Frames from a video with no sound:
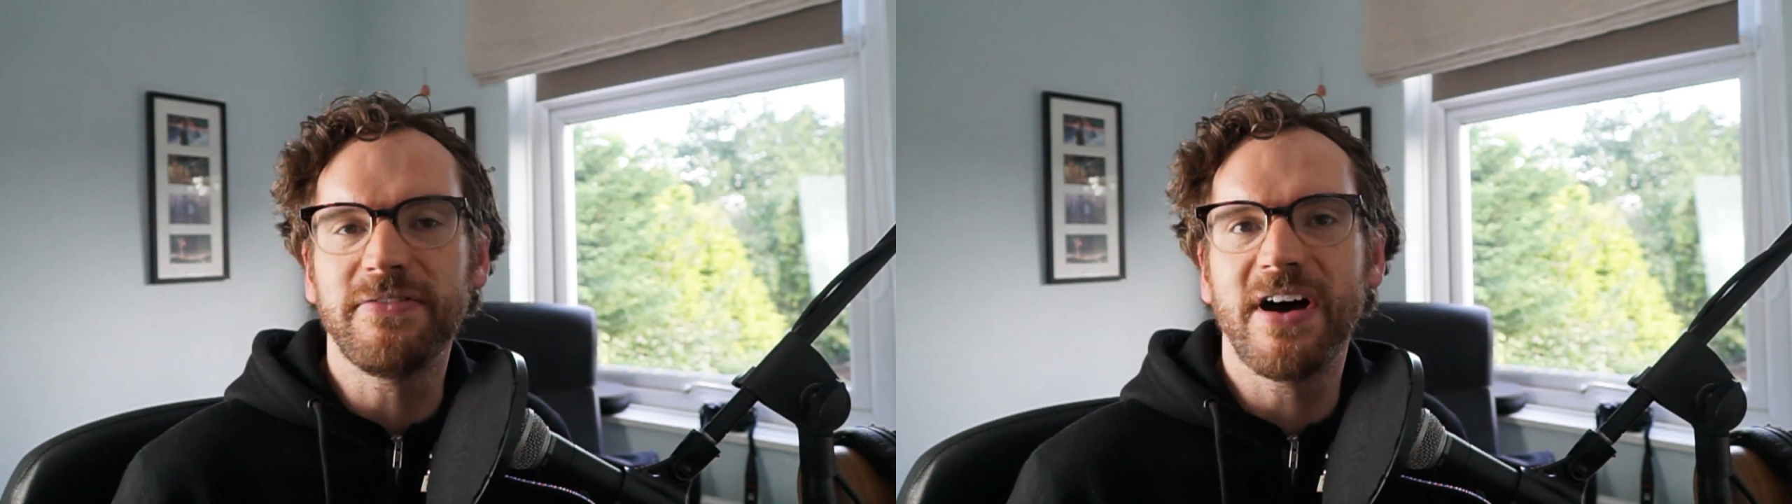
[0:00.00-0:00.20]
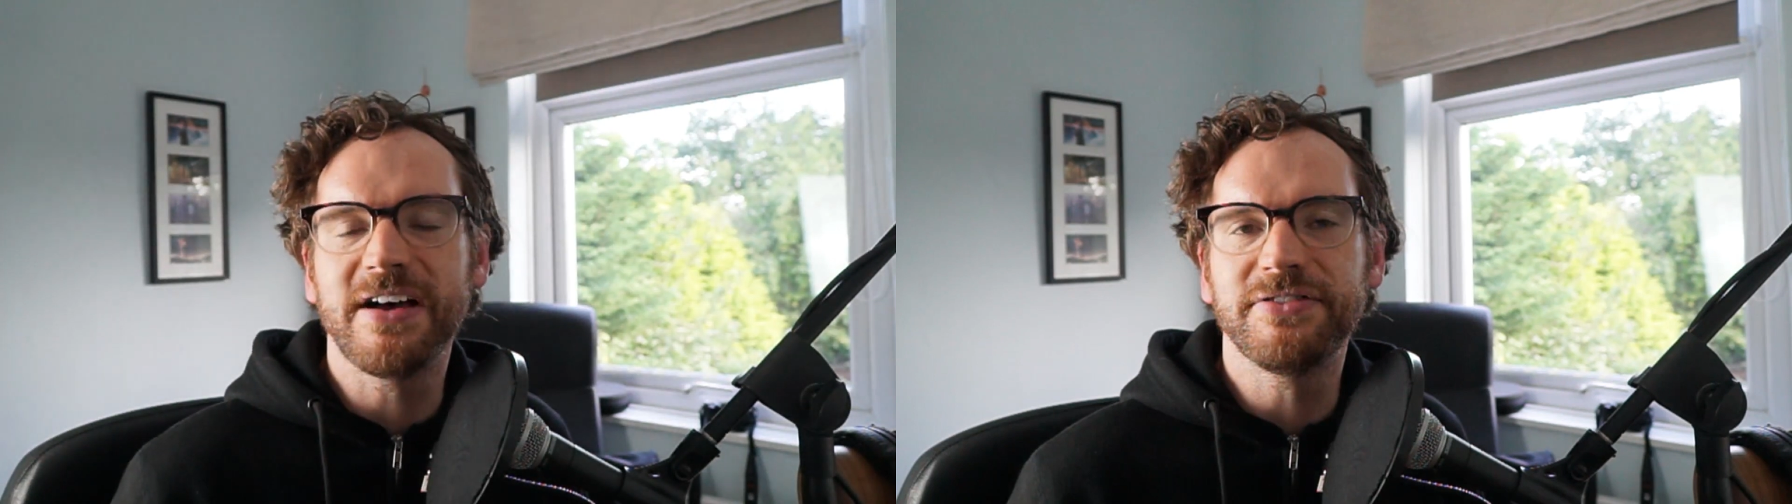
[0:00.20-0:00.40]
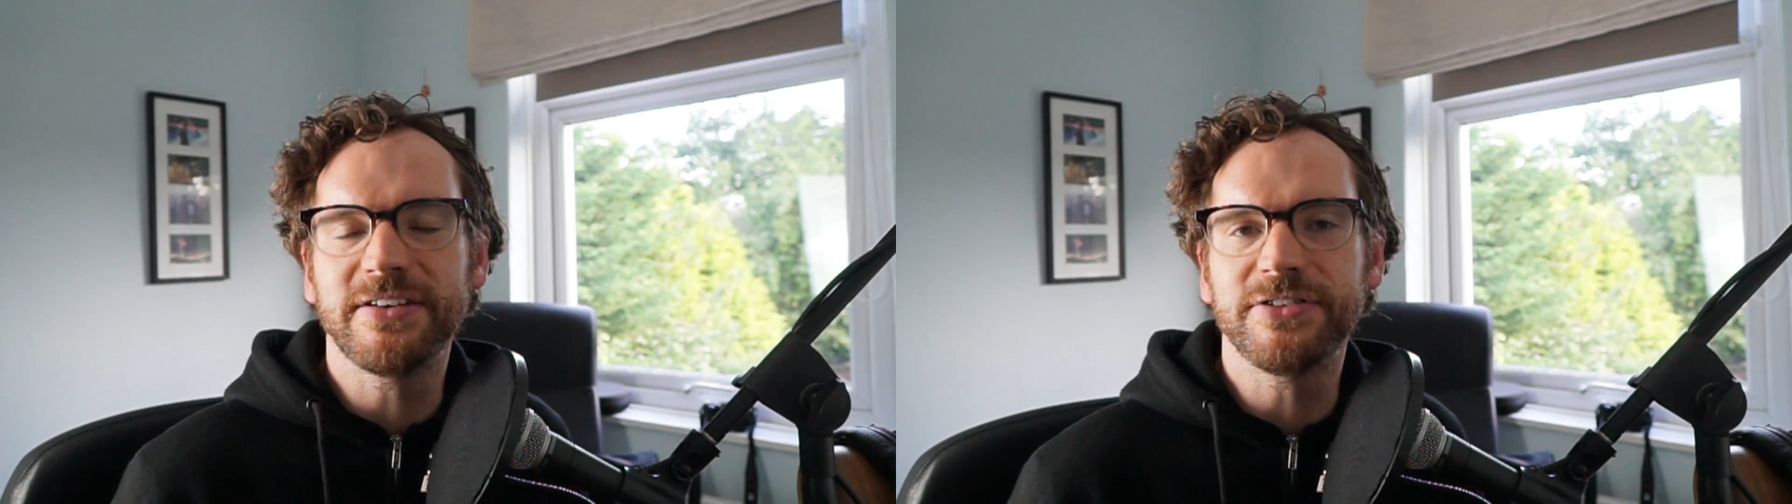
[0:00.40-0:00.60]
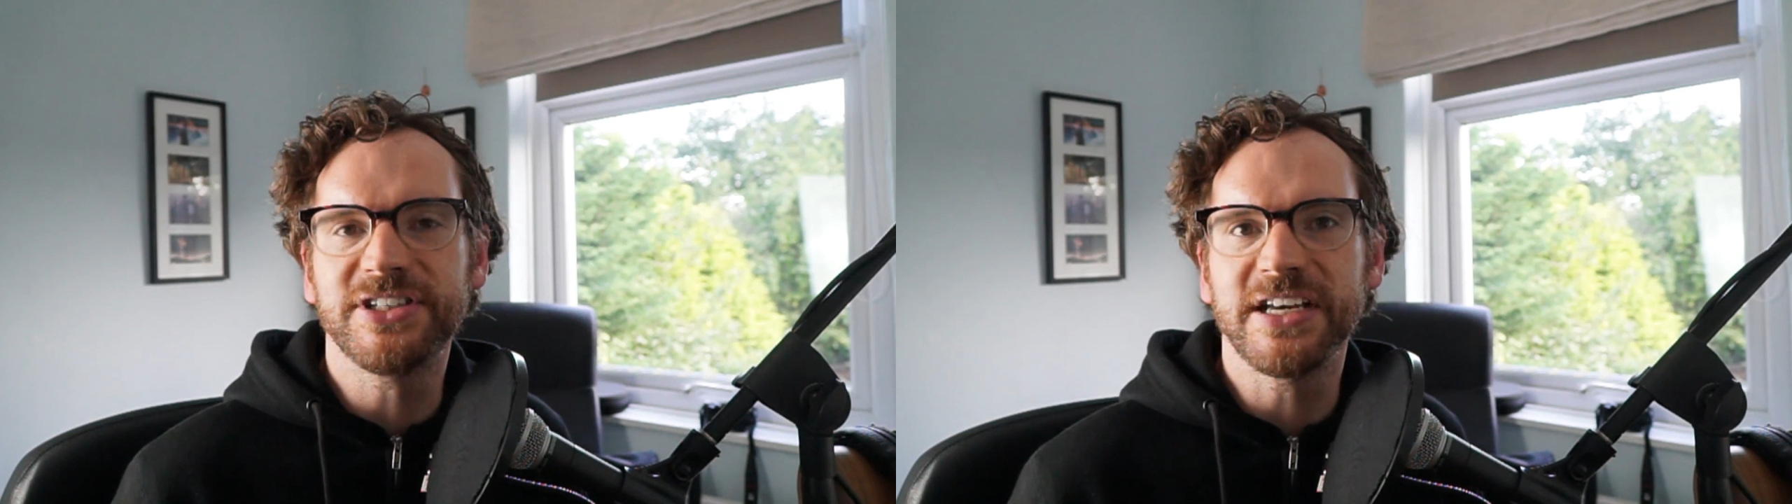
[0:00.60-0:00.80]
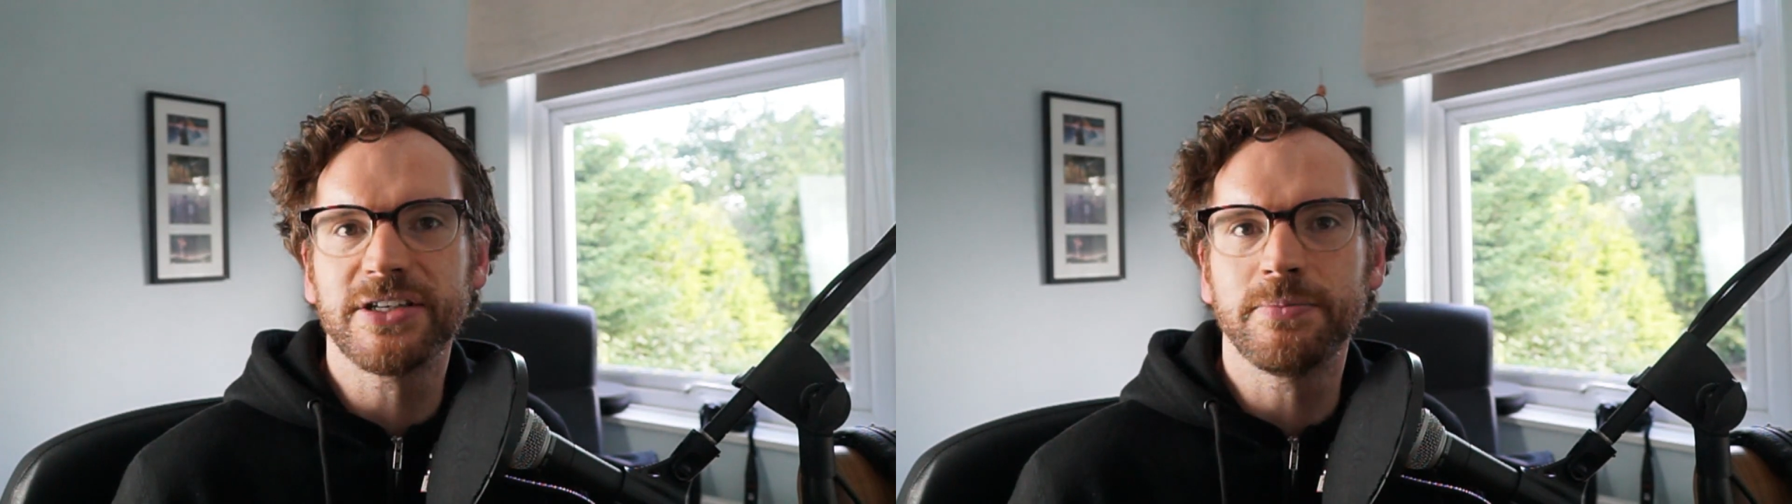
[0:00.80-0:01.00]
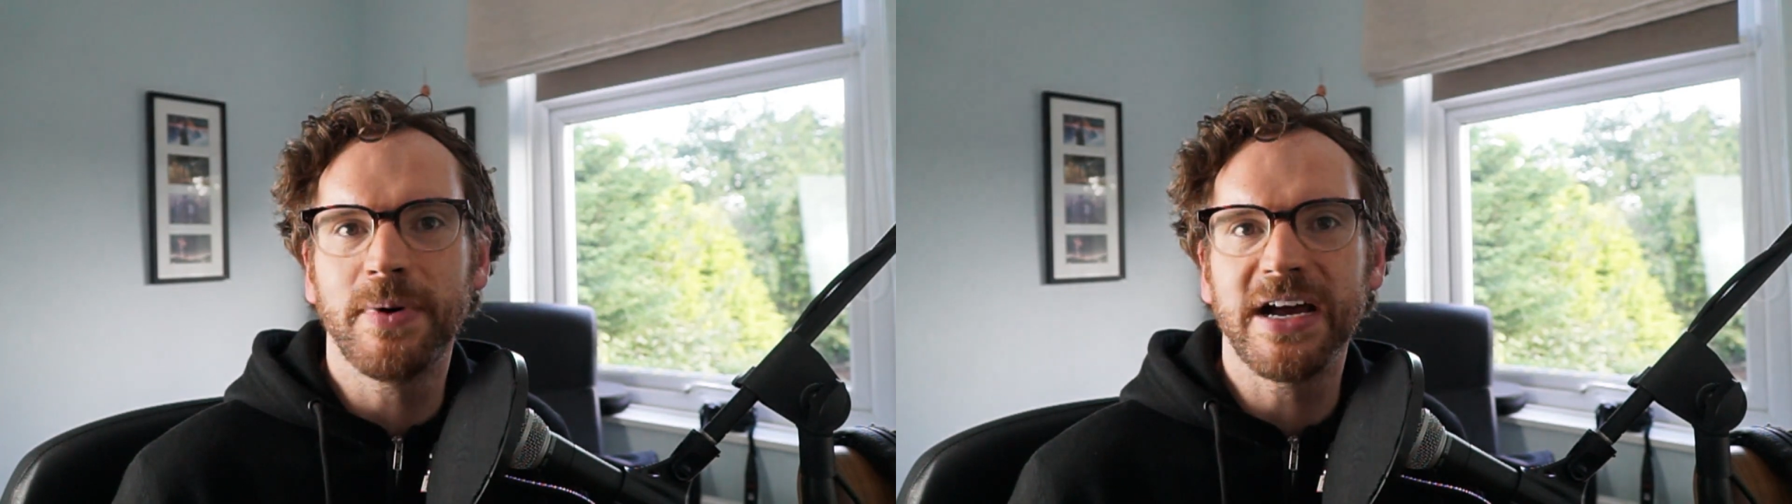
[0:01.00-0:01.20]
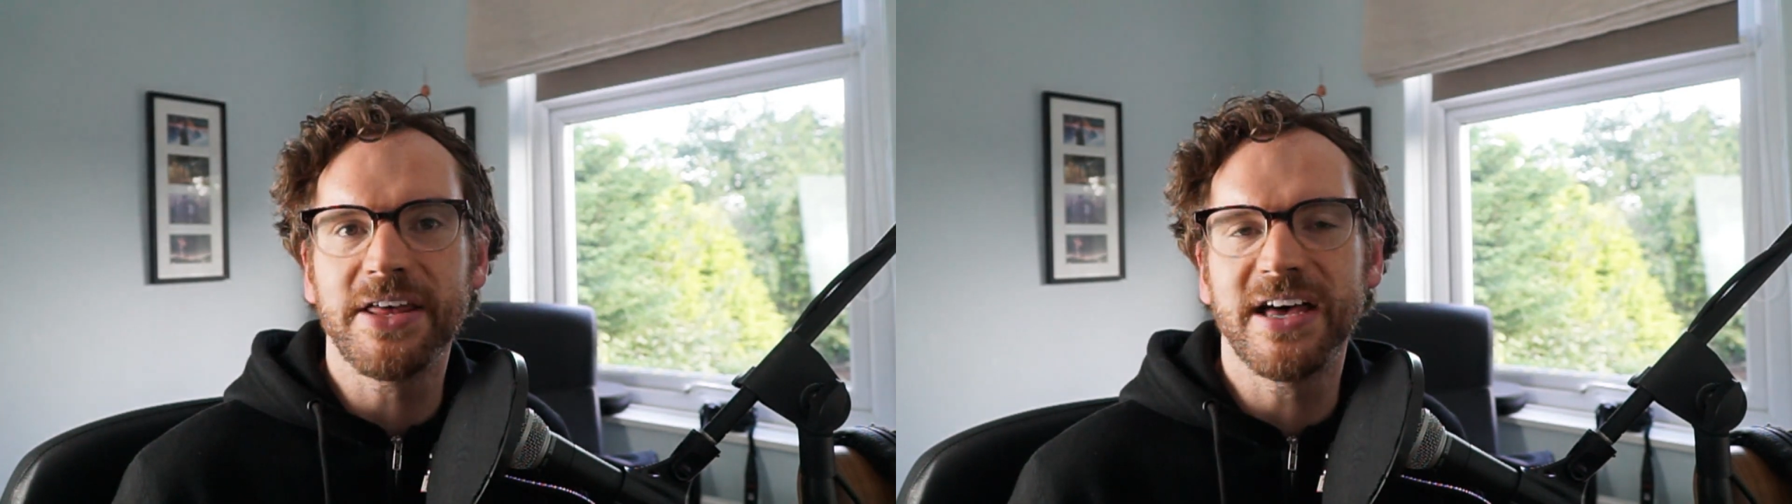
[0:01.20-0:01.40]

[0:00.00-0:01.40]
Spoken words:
576 by